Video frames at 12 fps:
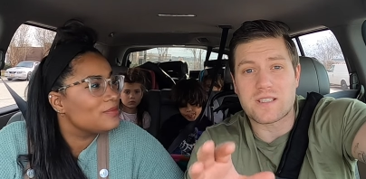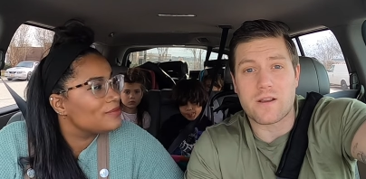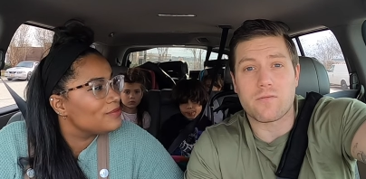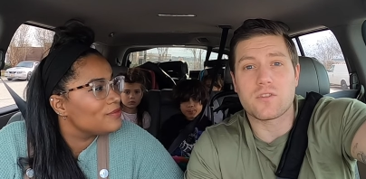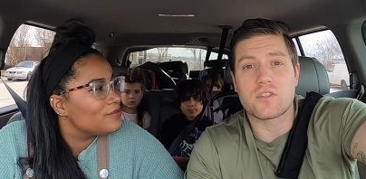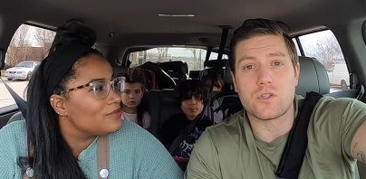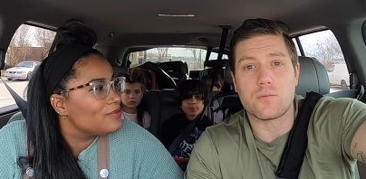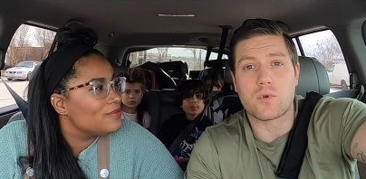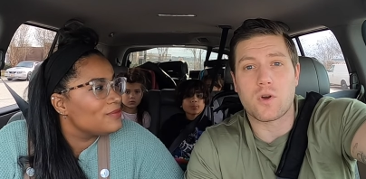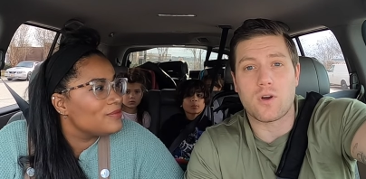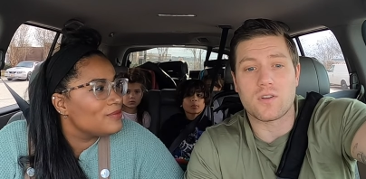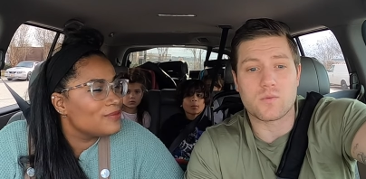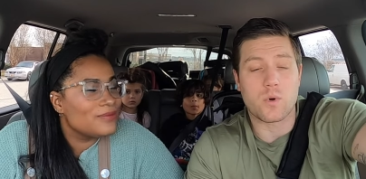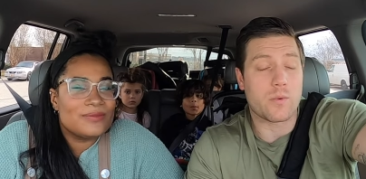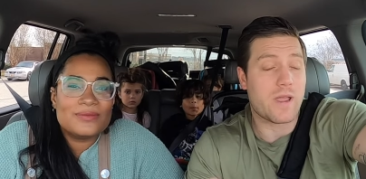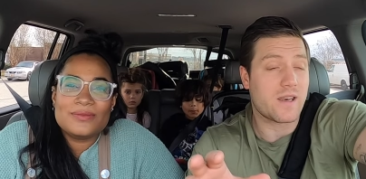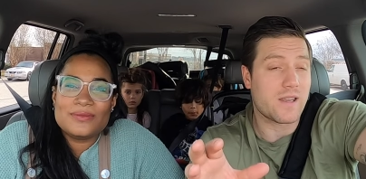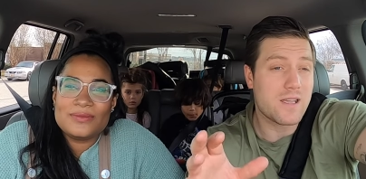Speaker 1: several Zoom calls where we
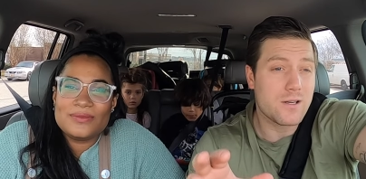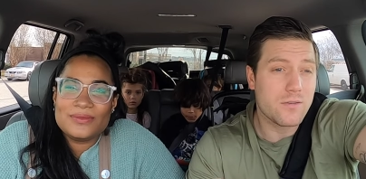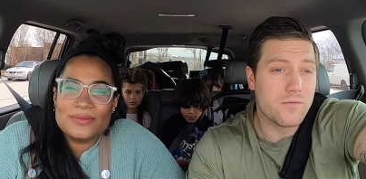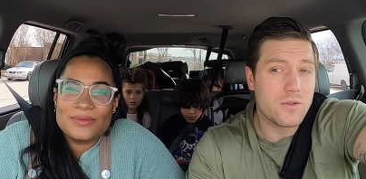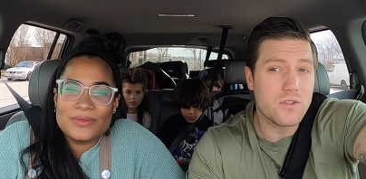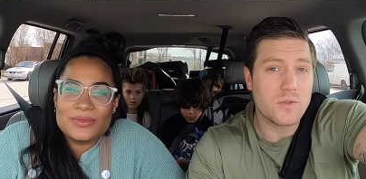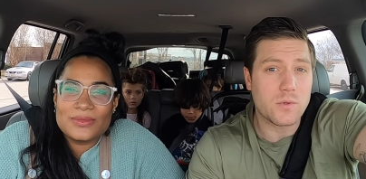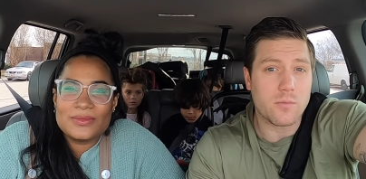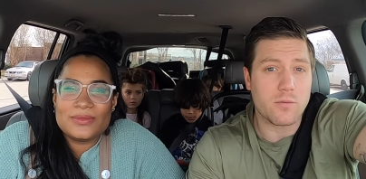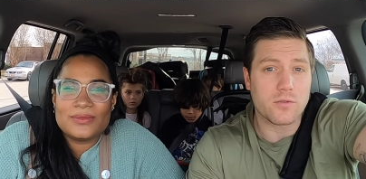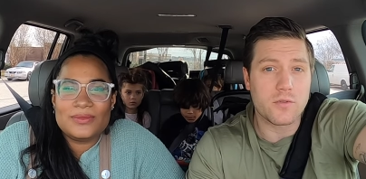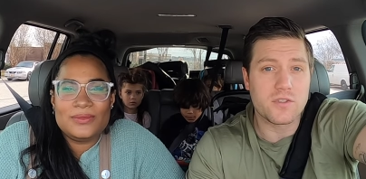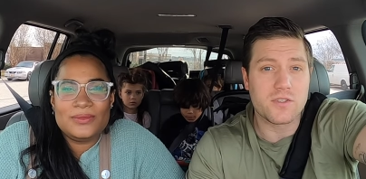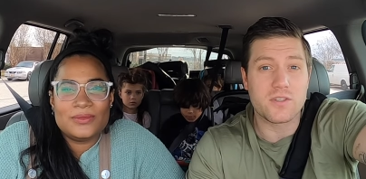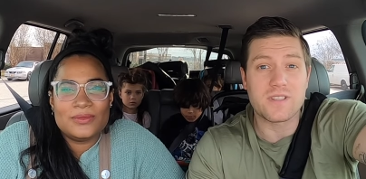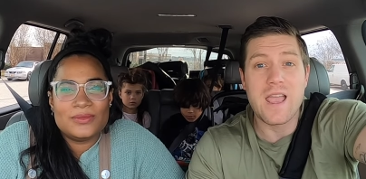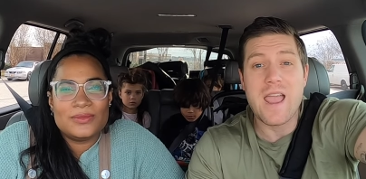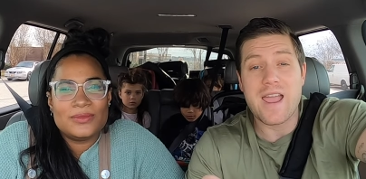had interviews with the
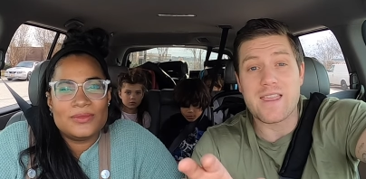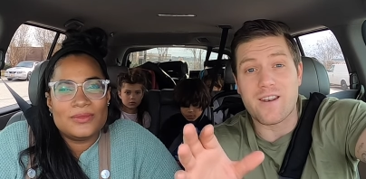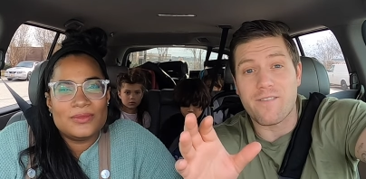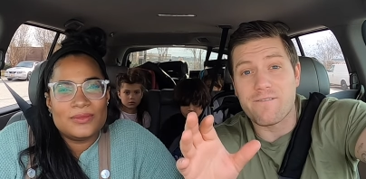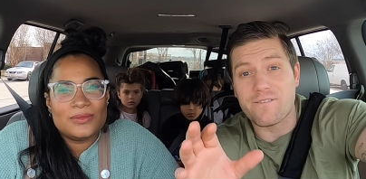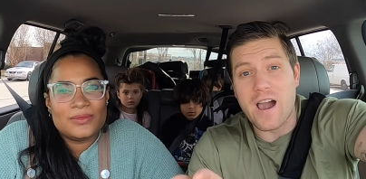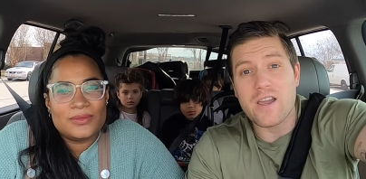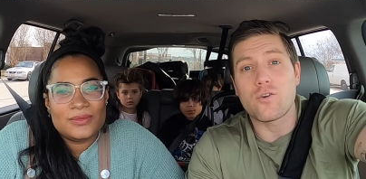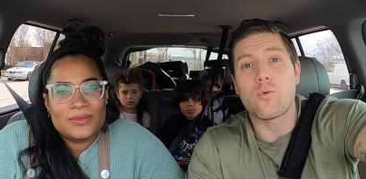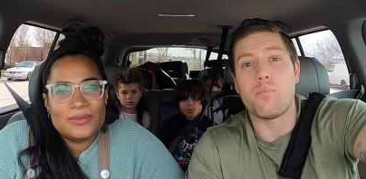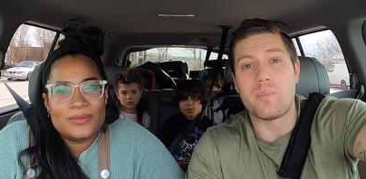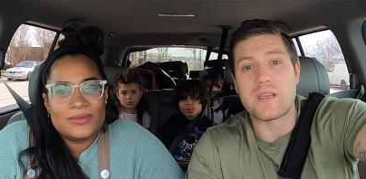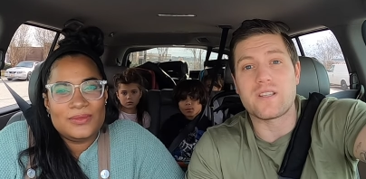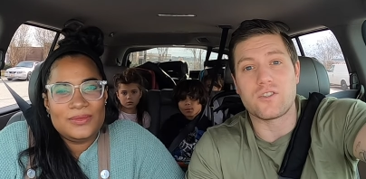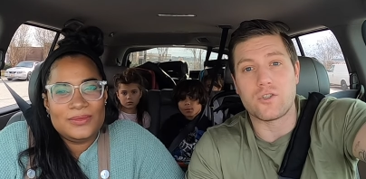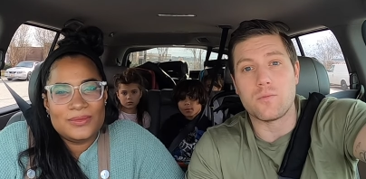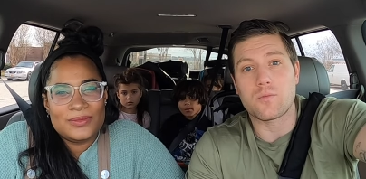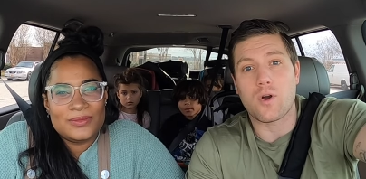producers and then a final big
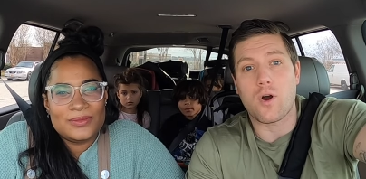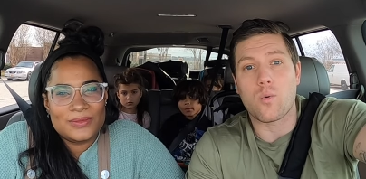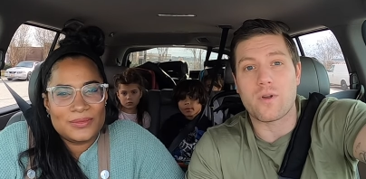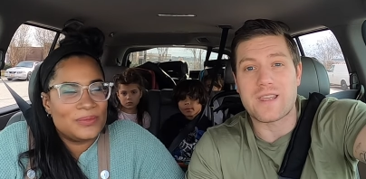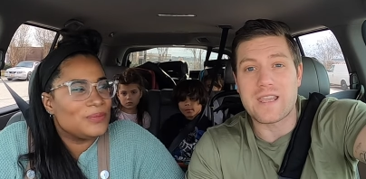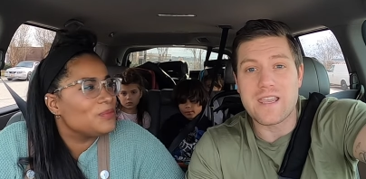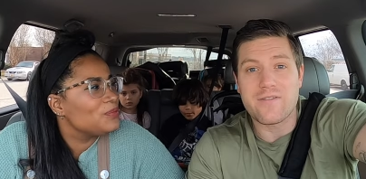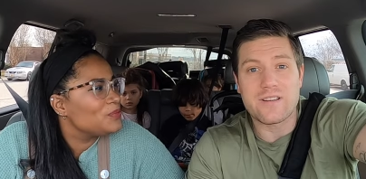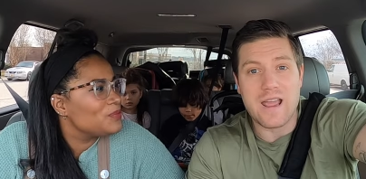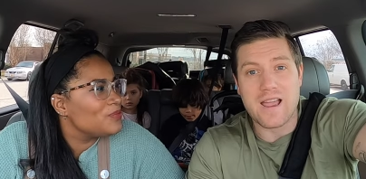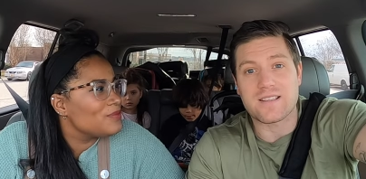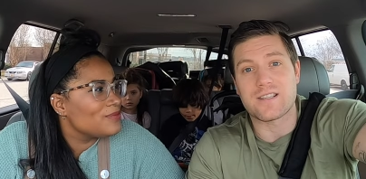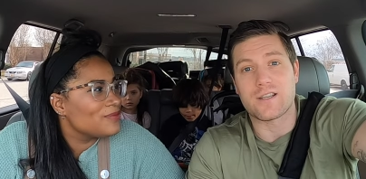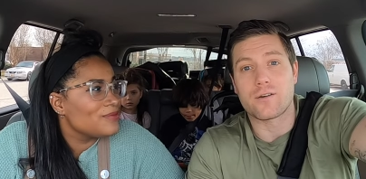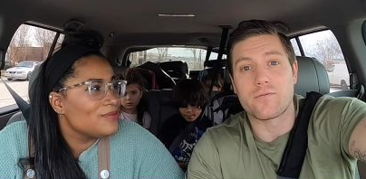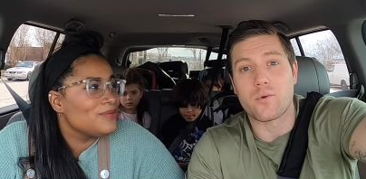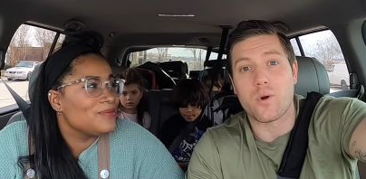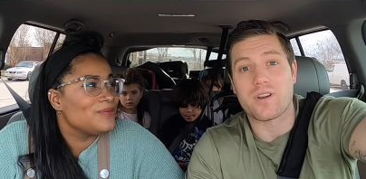Zoom call where they even asked to
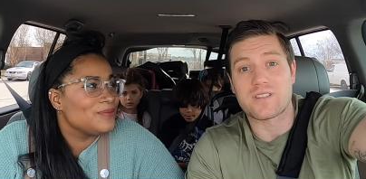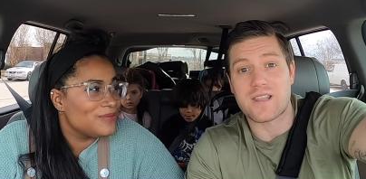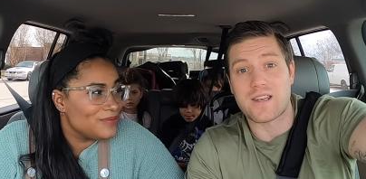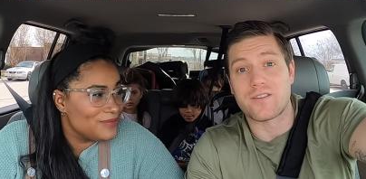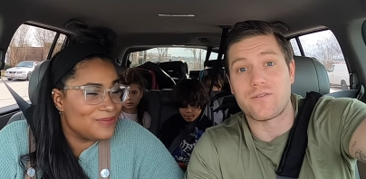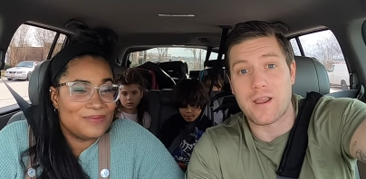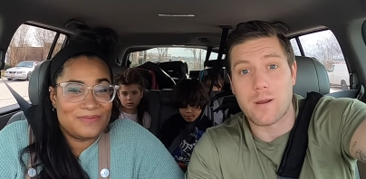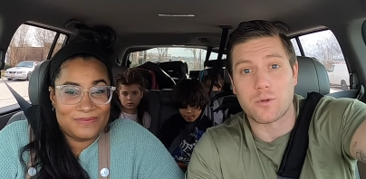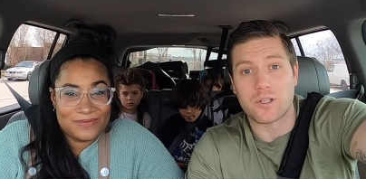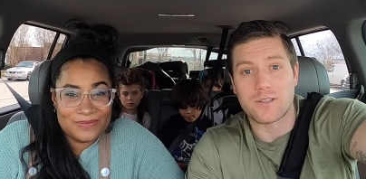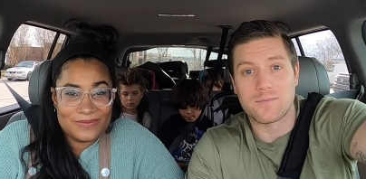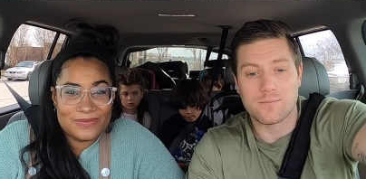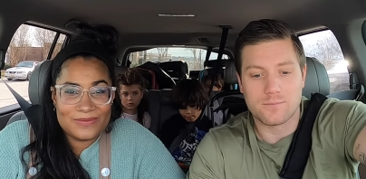interview our extended family.